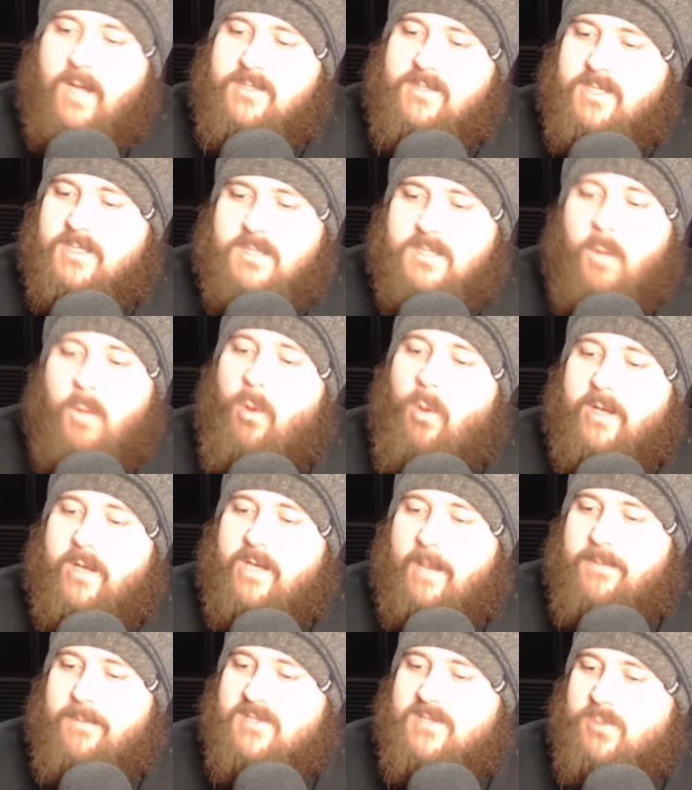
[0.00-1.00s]
I'd just start
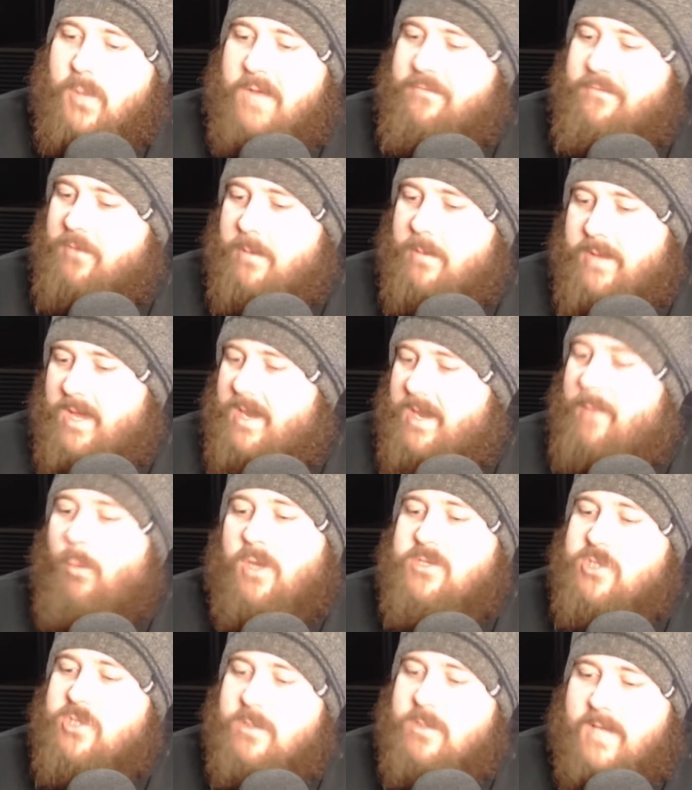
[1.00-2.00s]
working up a sweat for a bit. And then
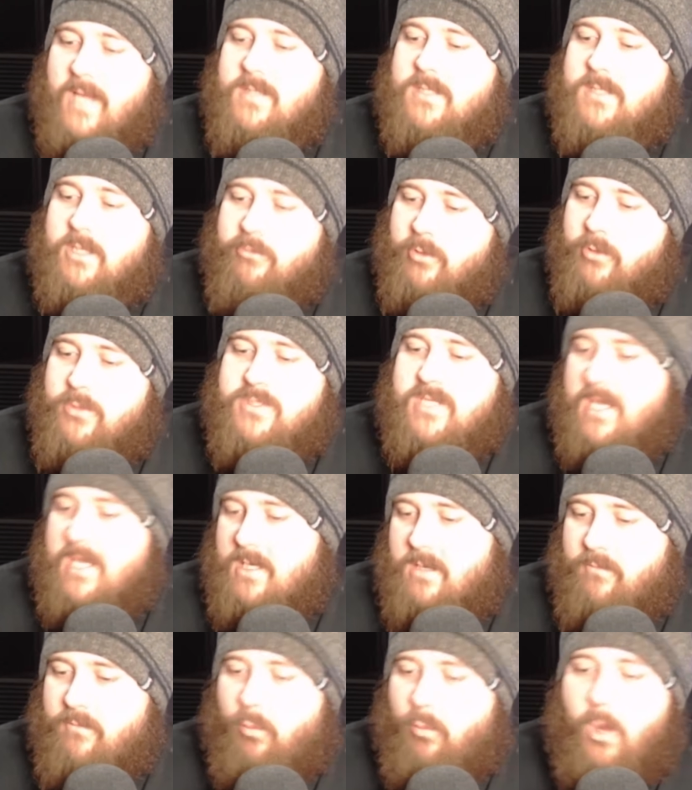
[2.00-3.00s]
once you get into the
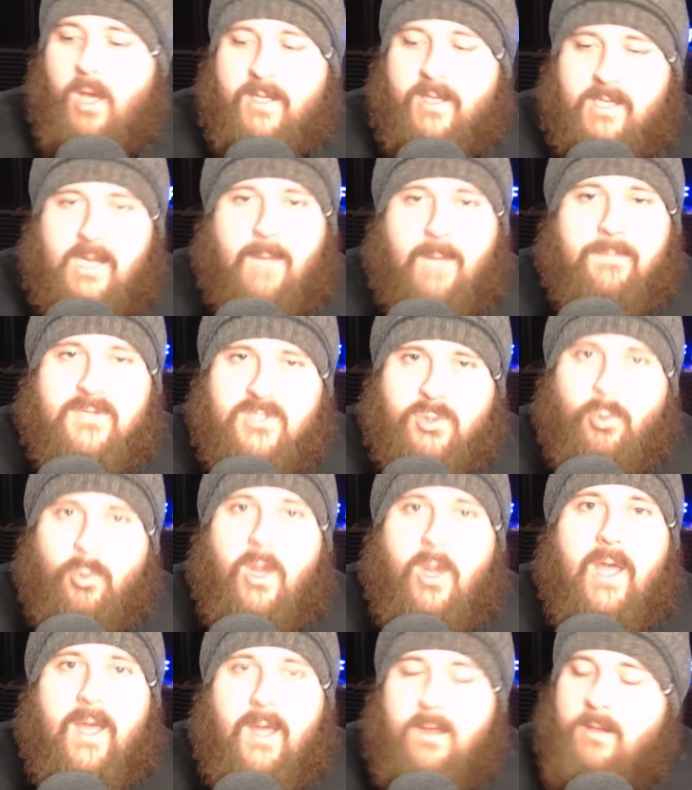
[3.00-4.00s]
routine of working up a
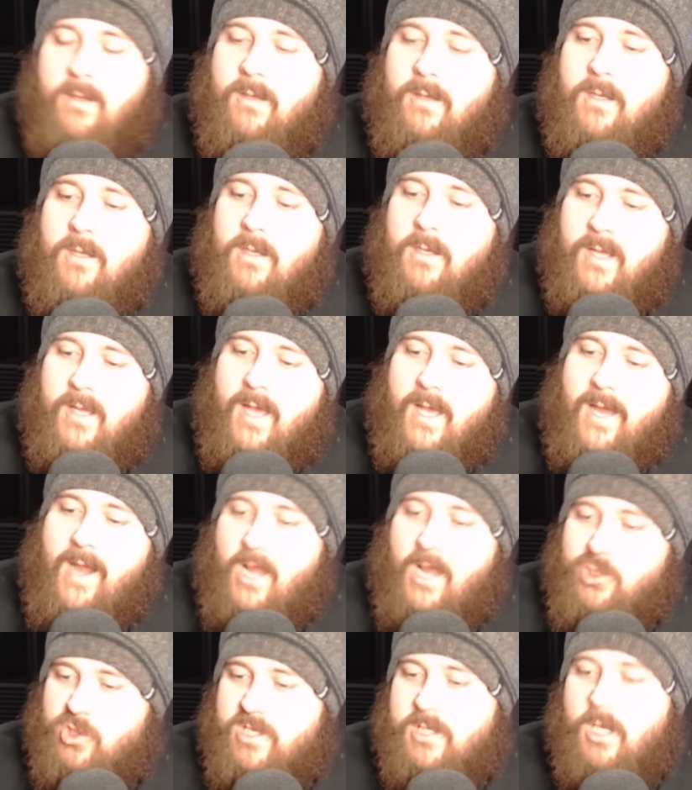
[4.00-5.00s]
sweat
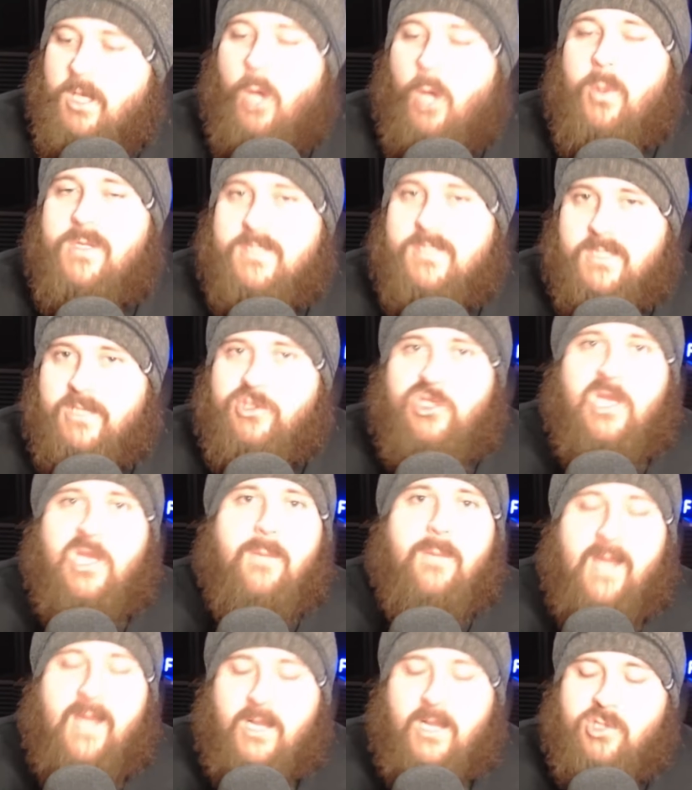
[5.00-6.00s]
and actually go into the
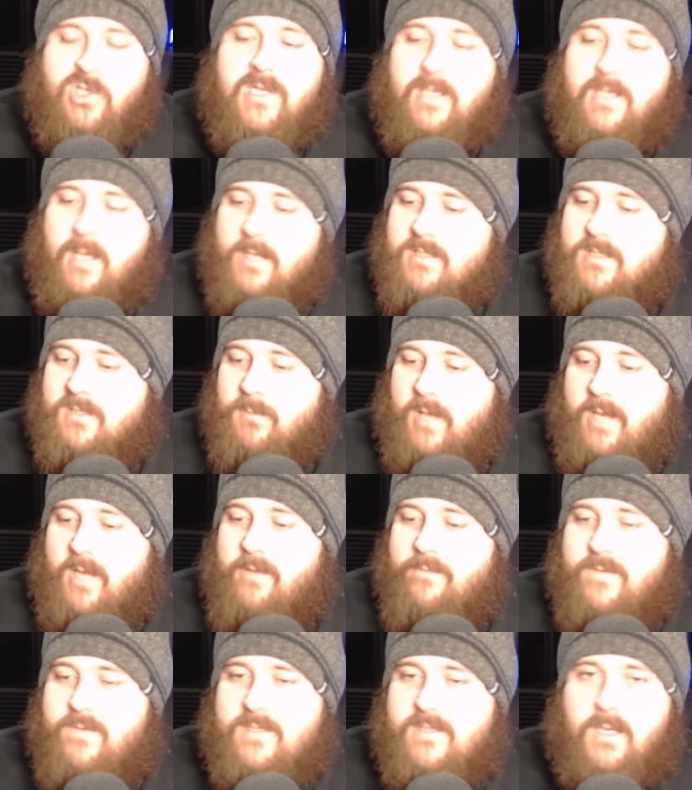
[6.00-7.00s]
gym and actually getting some
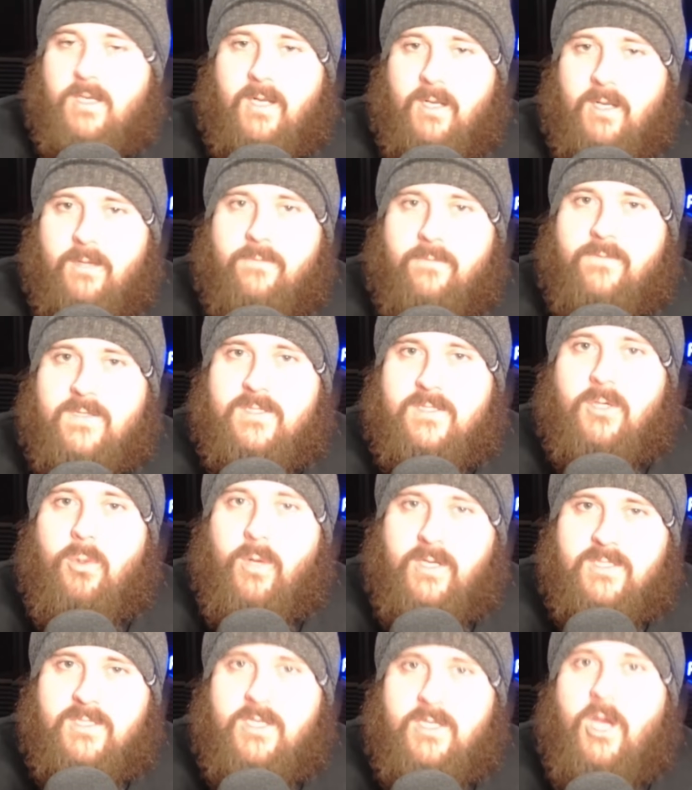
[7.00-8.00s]
kind of
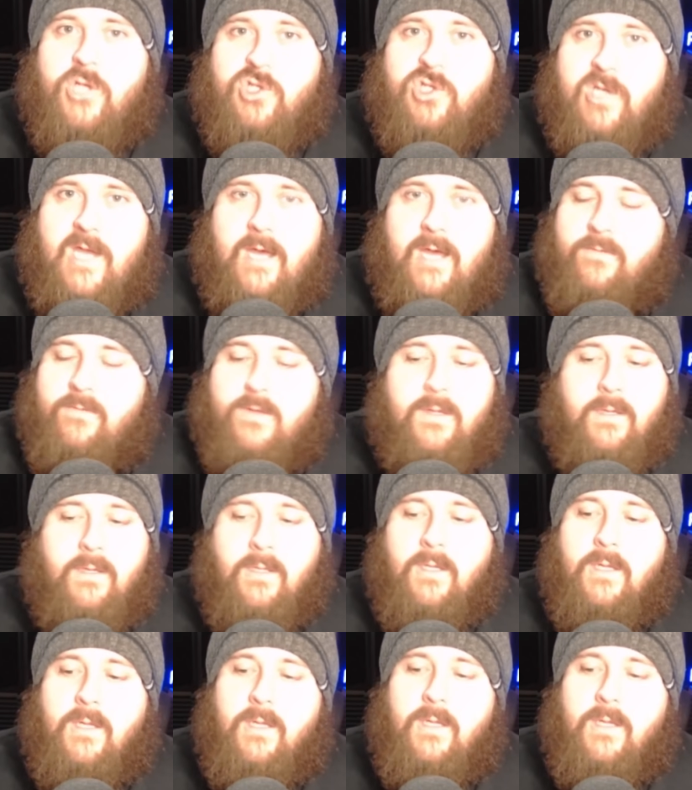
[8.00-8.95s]
physical exertion out of it,